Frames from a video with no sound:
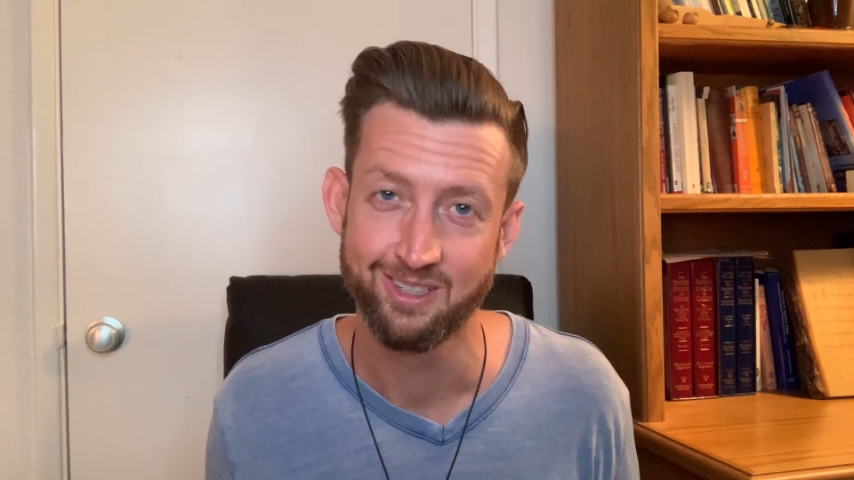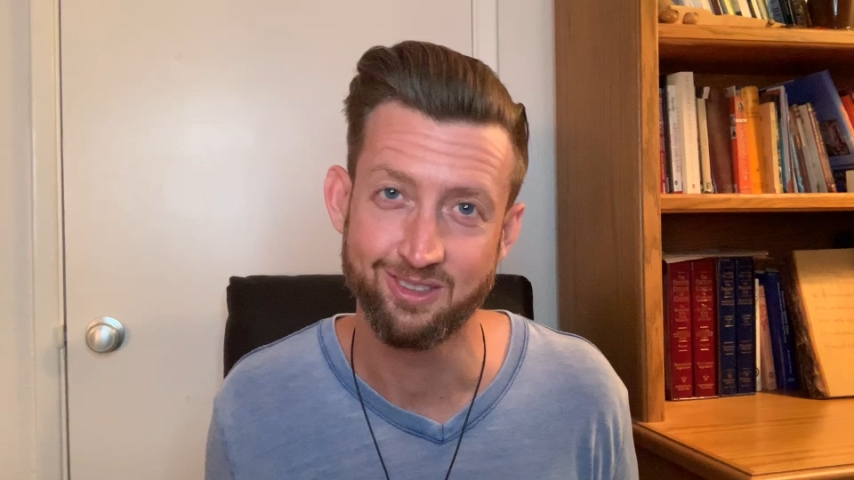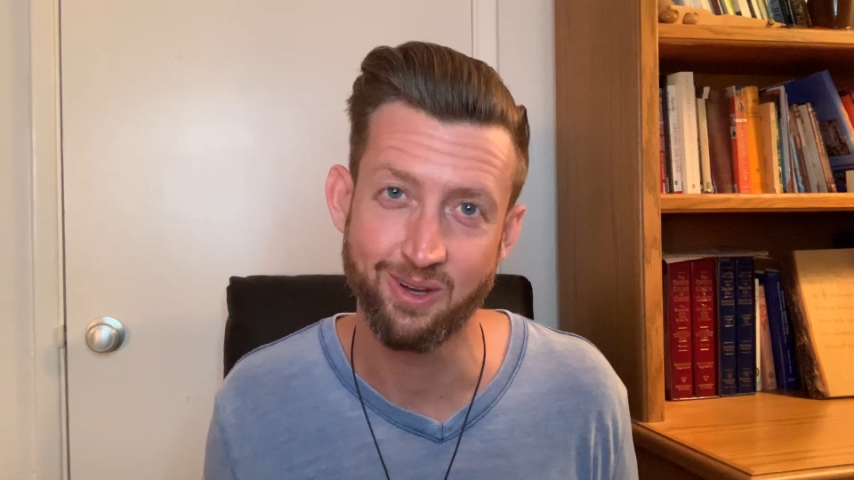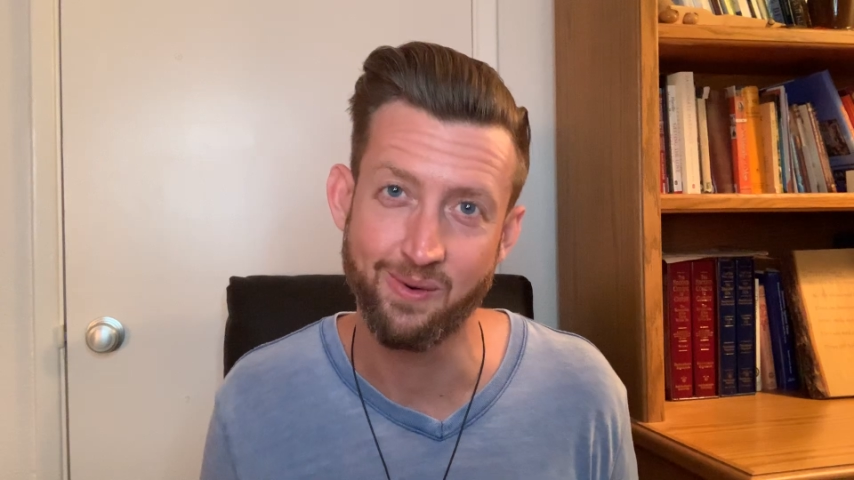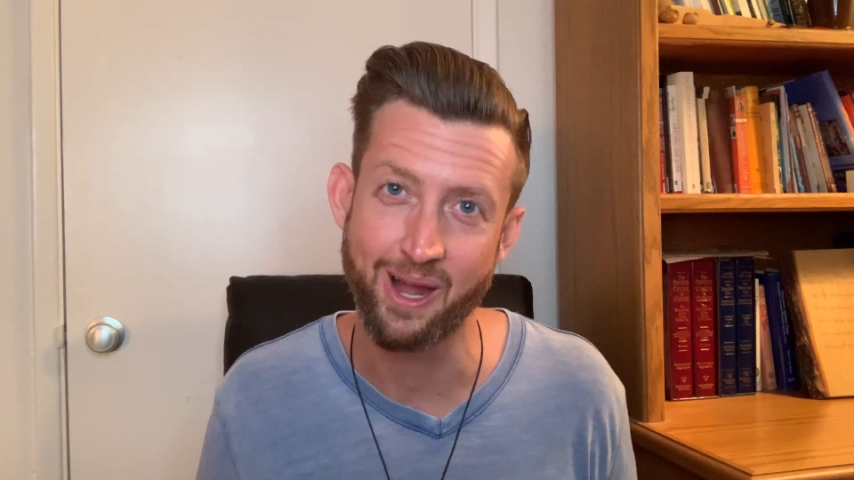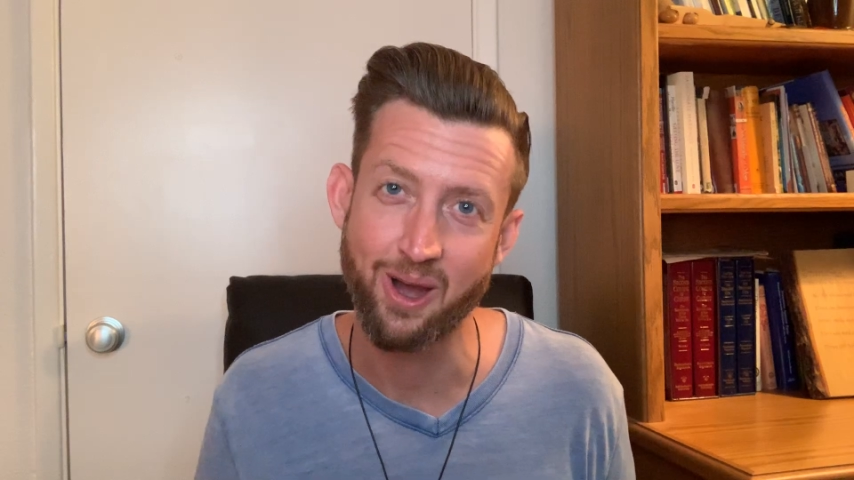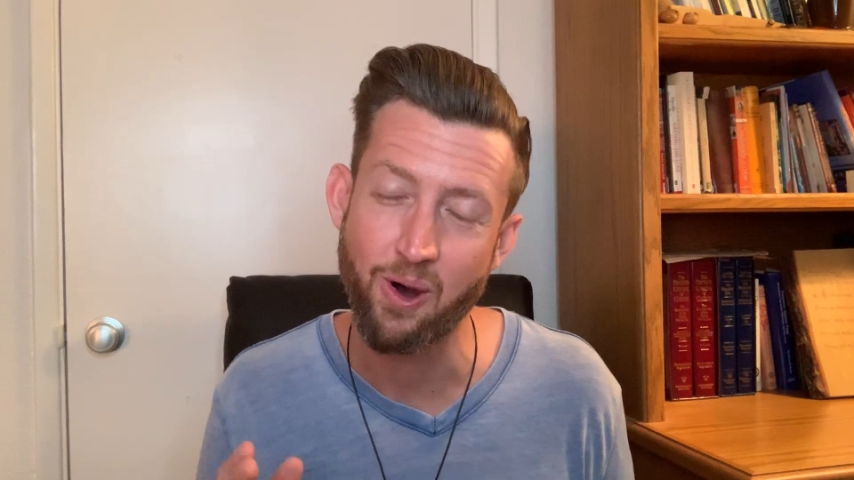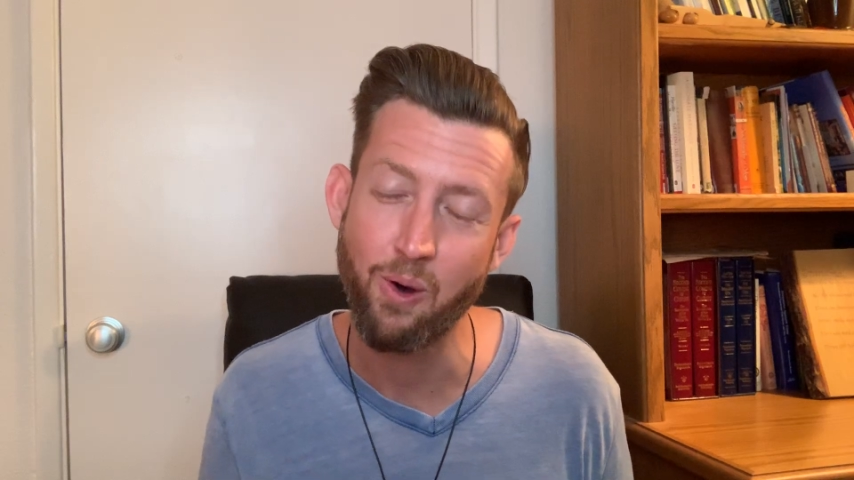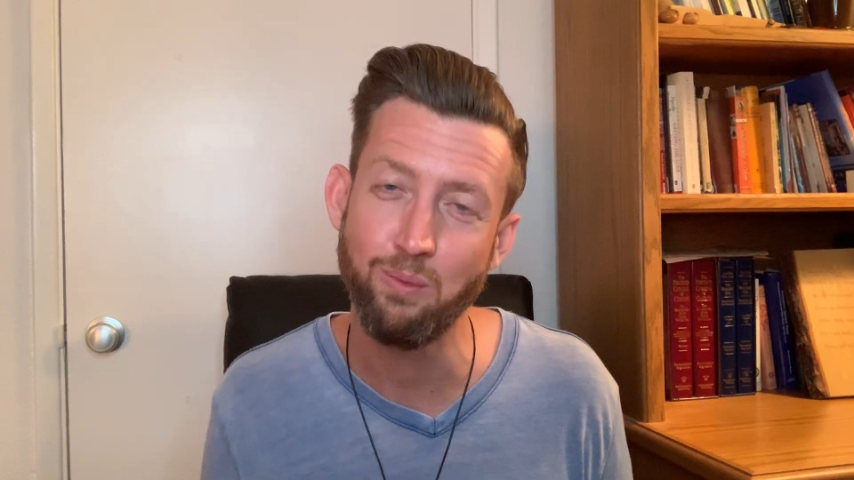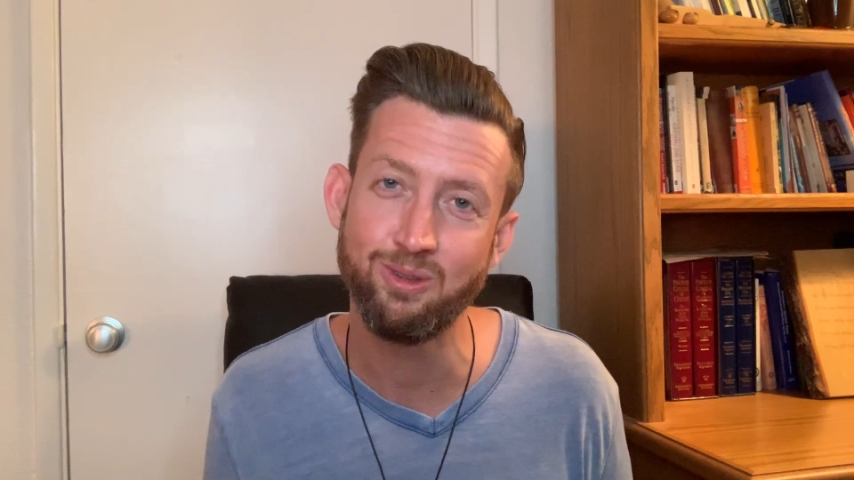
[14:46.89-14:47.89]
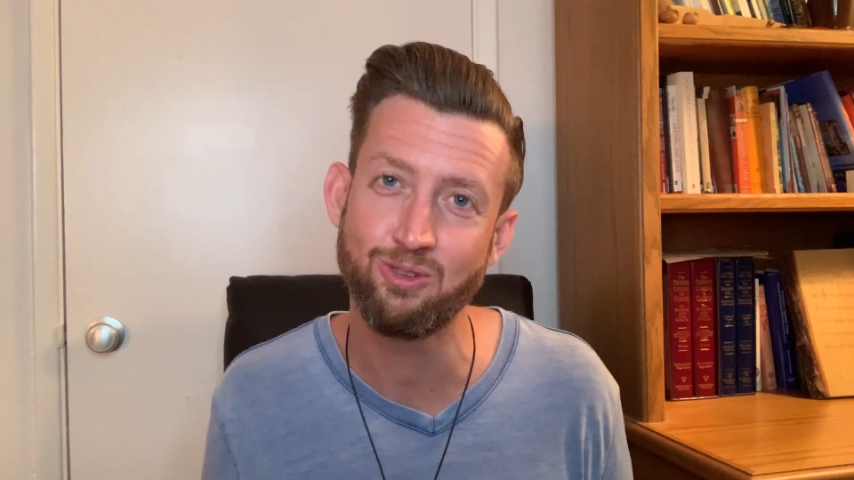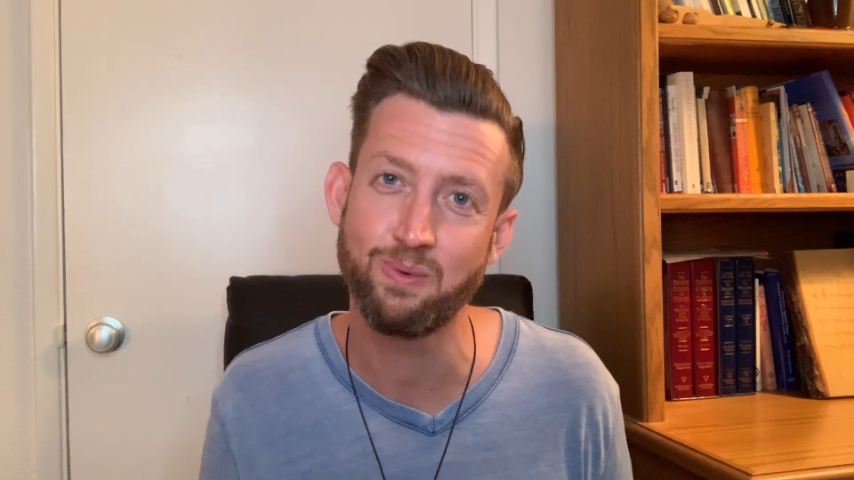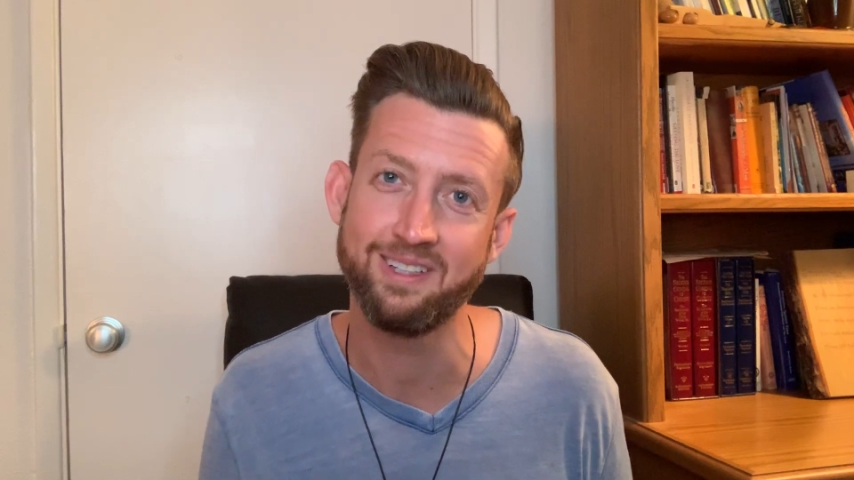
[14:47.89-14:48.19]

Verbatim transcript: So I hope this